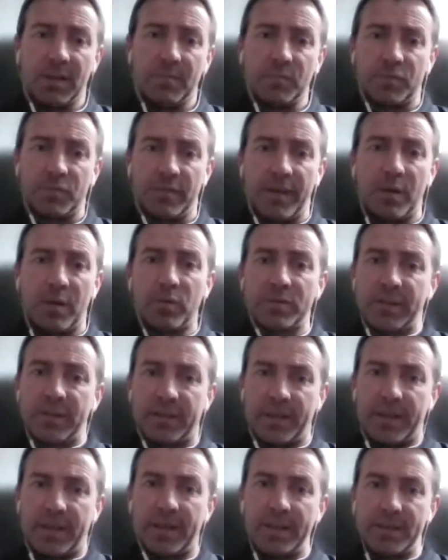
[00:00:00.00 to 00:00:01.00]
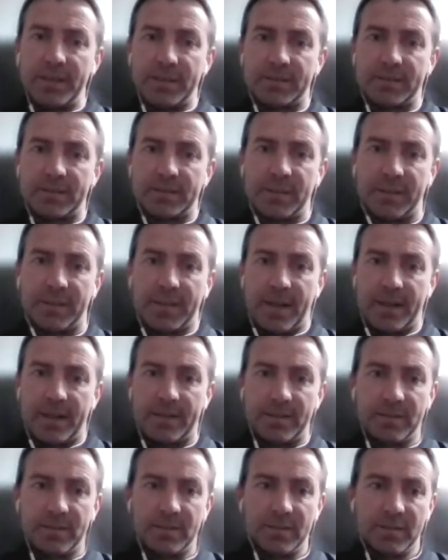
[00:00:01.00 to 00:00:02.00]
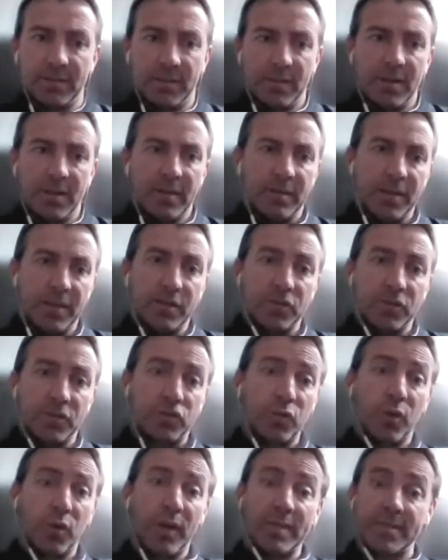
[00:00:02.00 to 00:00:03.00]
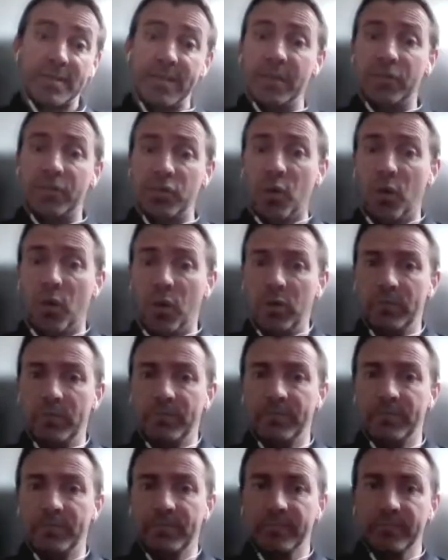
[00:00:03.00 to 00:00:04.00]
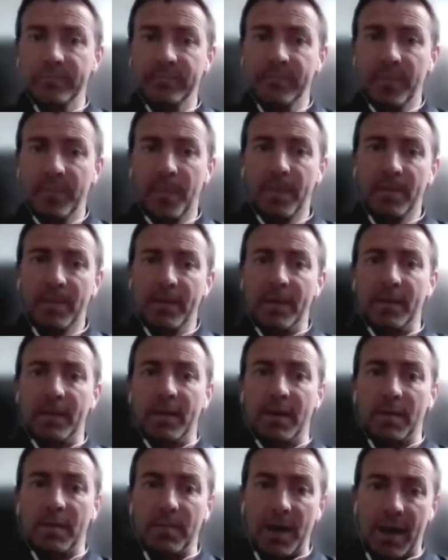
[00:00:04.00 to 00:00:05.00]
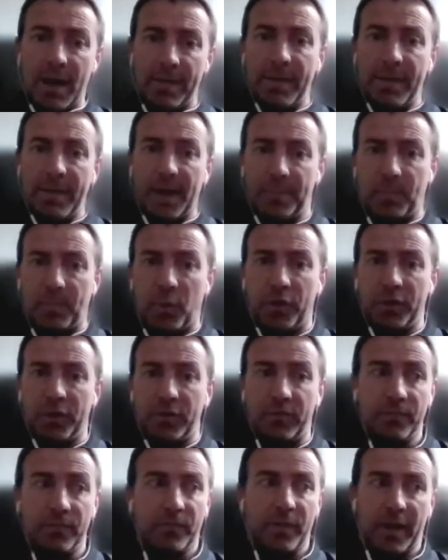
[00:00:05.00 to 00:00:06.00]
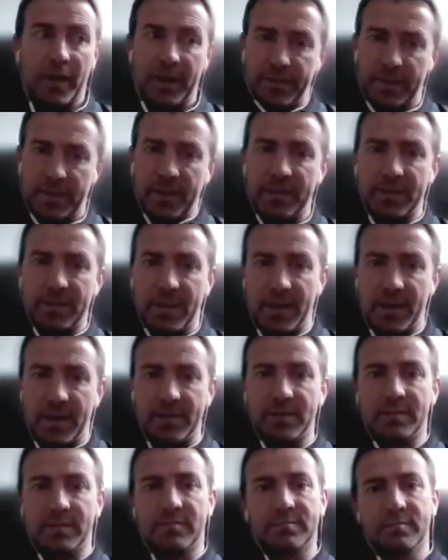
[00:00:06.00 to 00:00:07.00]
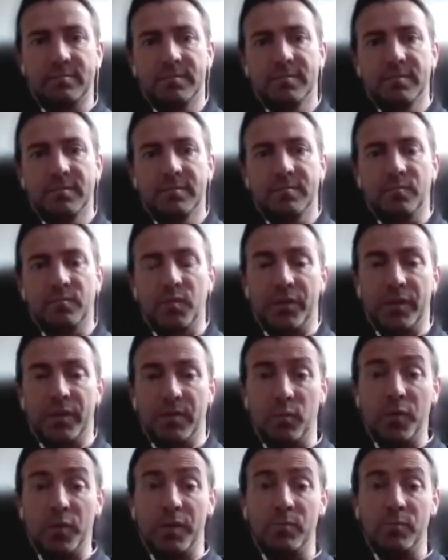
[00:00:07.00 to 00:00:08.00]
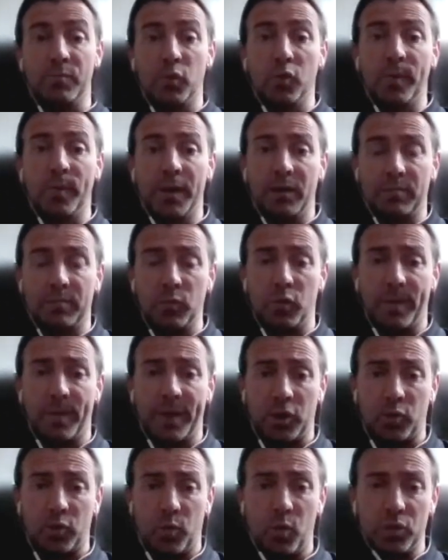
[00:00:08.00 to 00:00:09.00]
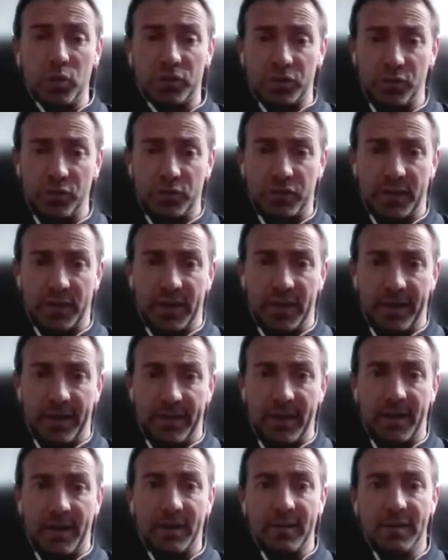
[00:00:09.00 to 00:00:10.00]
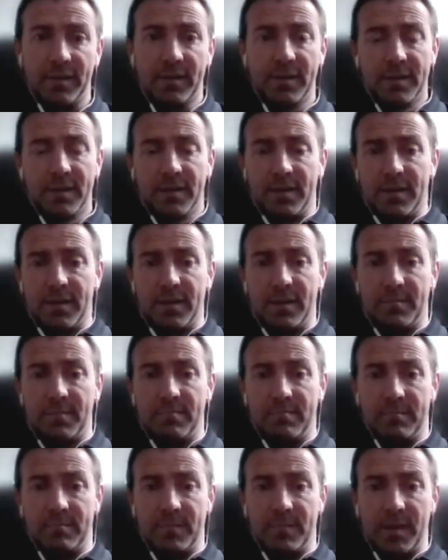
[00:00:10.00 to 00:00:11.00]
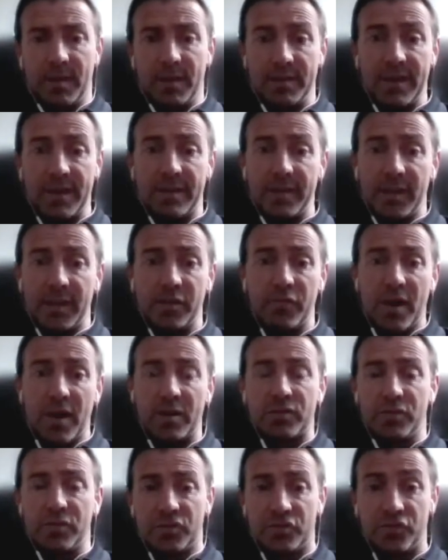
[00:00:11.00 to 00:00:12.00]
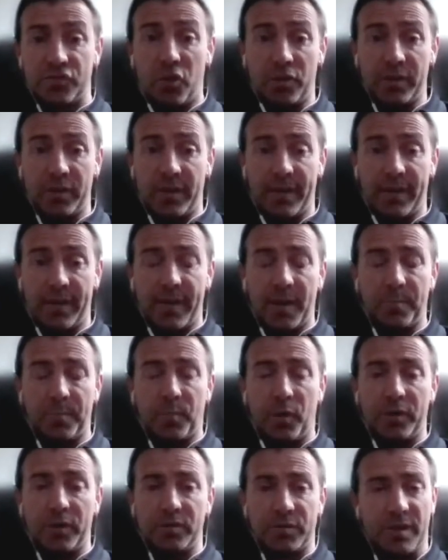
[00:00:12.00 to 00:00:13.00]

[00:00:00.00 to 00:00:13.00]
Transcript: So that was the key, is to get the installers in the door at that point via the internet with a mobile quote solution like that, and get the interaction started at that point.